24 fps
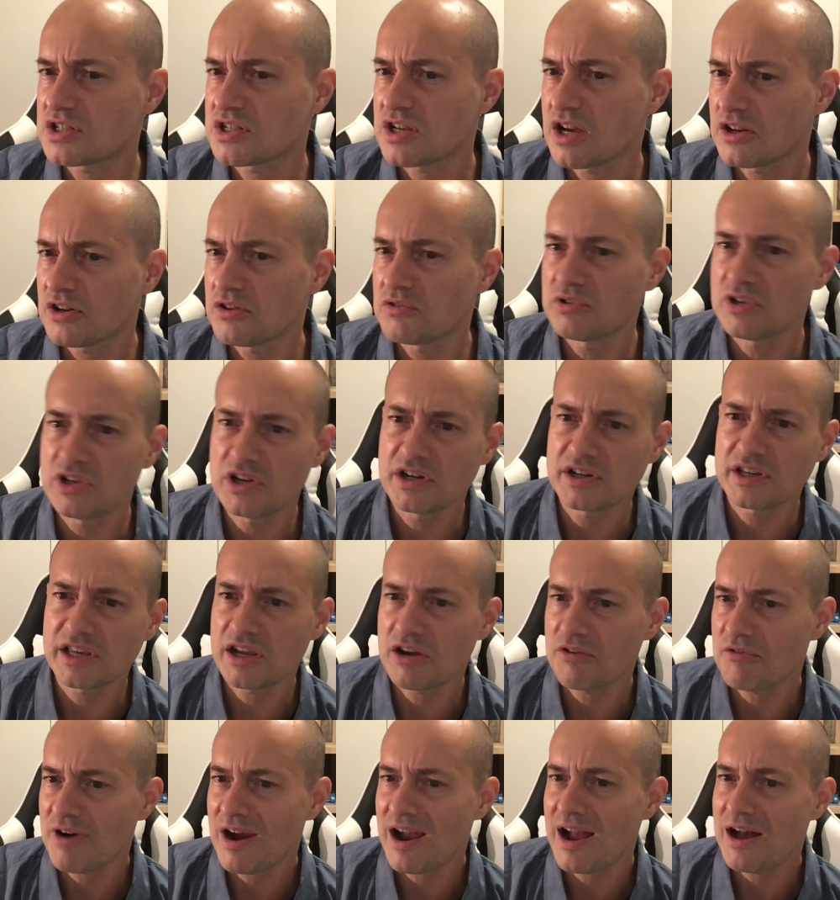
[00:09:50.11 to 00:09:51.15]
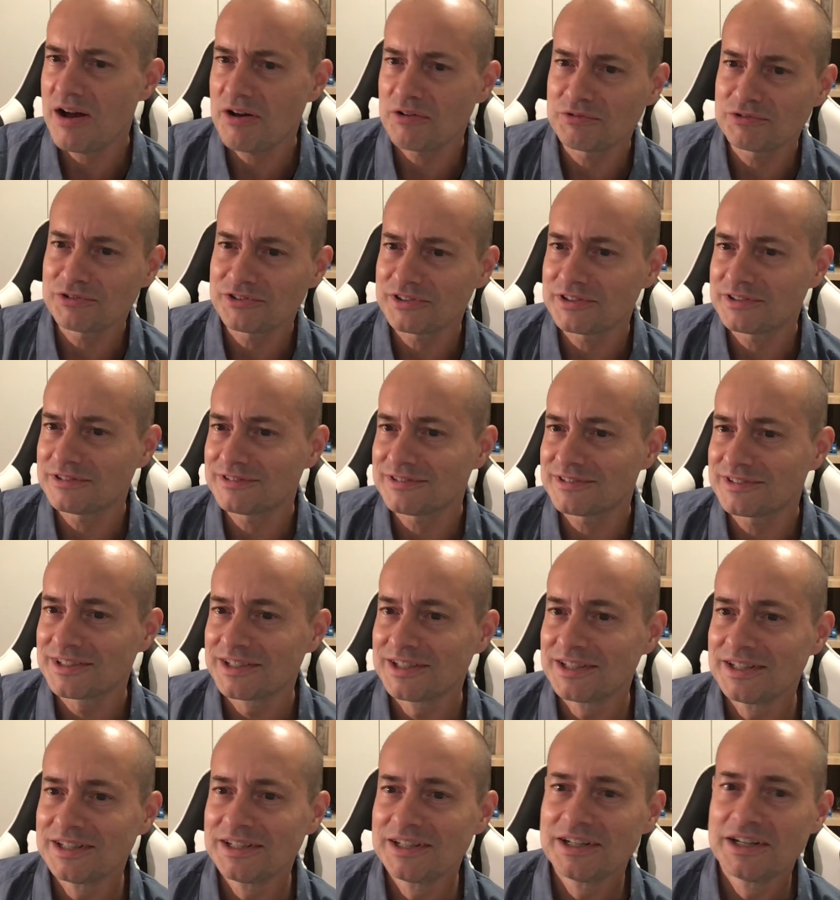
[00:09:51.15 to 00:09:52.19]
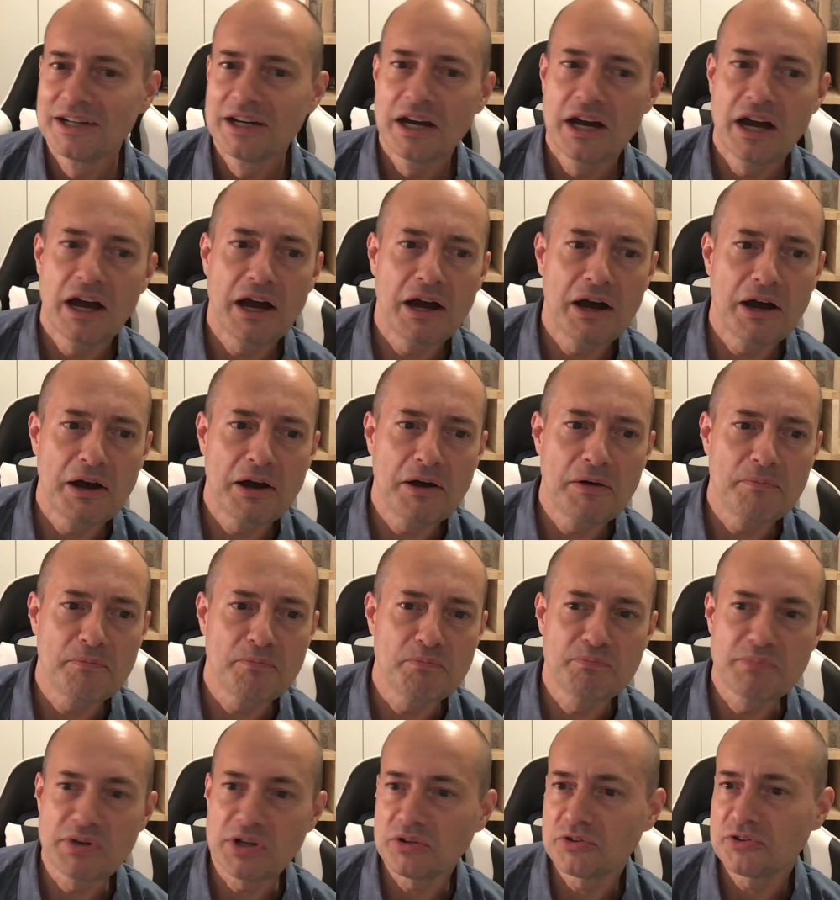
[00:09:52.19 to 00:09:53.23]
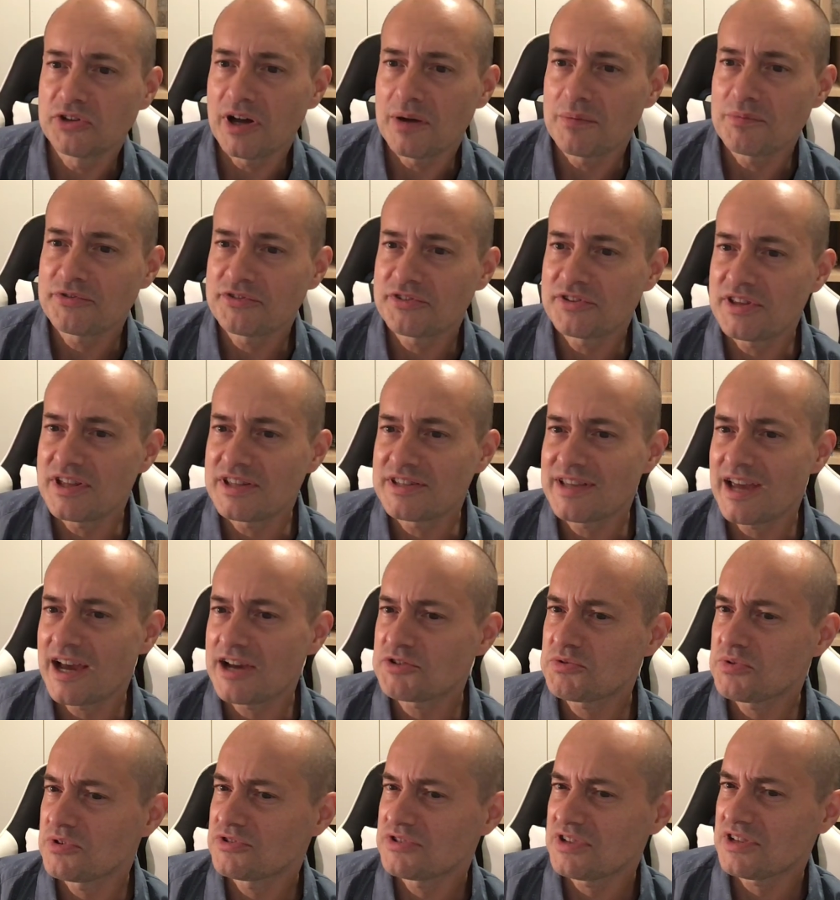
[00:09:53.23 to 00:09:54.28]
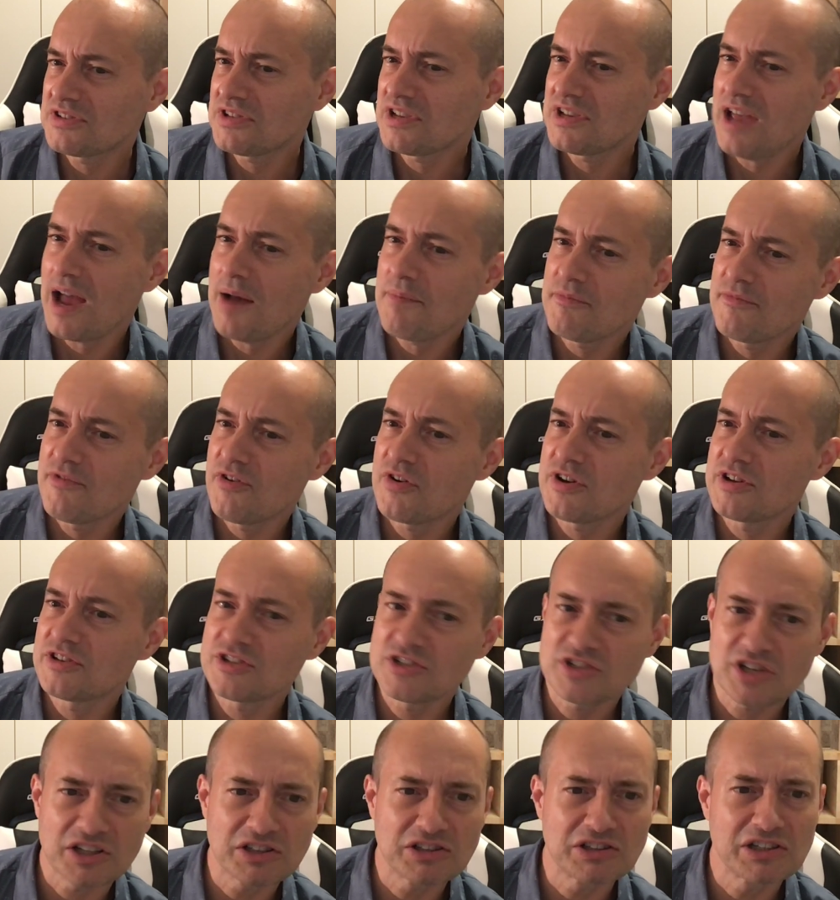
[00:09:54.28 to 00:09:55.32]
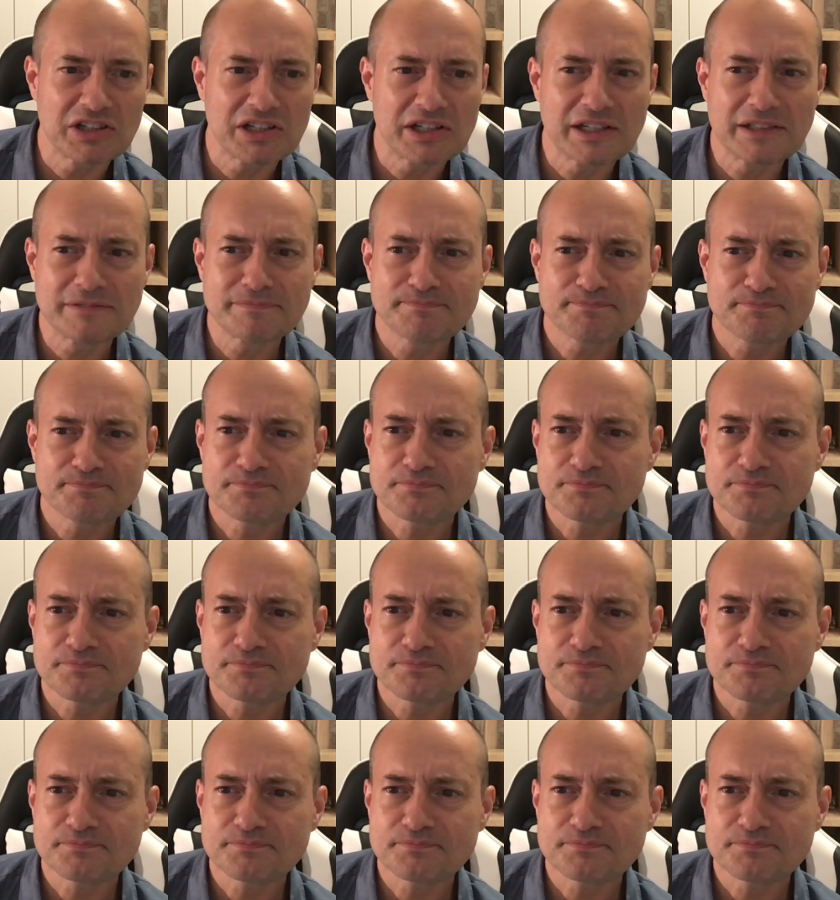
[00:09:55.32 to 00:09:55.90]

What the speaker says: shadow lurking around and build ups to the attacks, whereas this, they happen very suddenly.